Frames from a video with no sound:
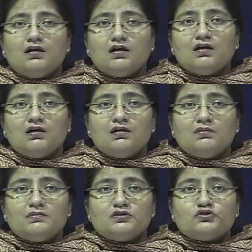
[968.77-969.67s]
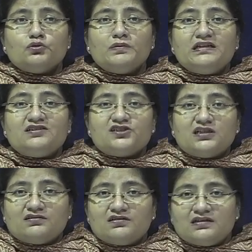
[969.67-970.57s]
so many
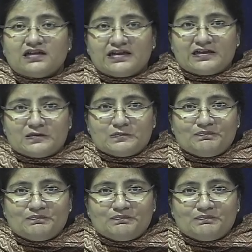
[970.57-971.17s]
children died.